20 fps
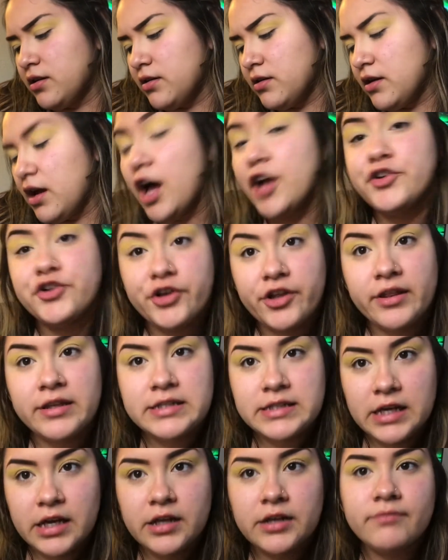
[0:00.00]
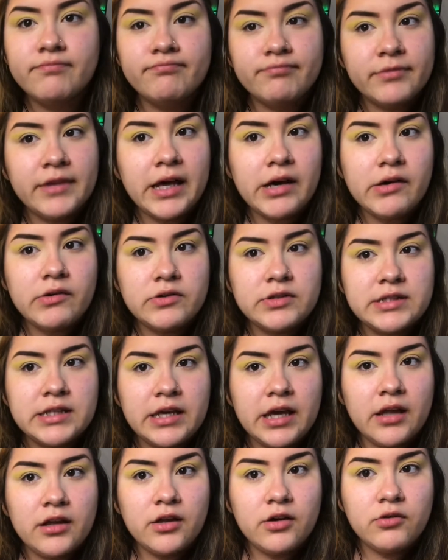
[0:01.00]
Under the Sun. That was the
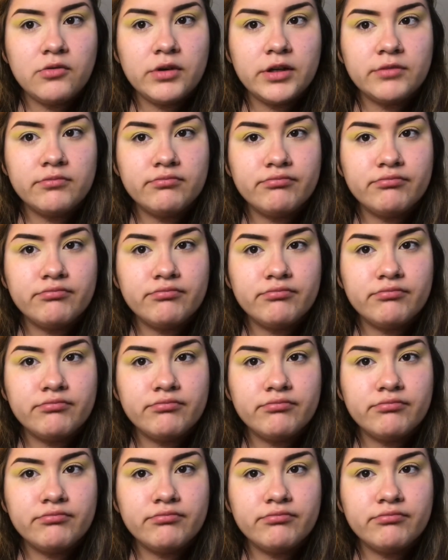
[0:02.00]
yellow one.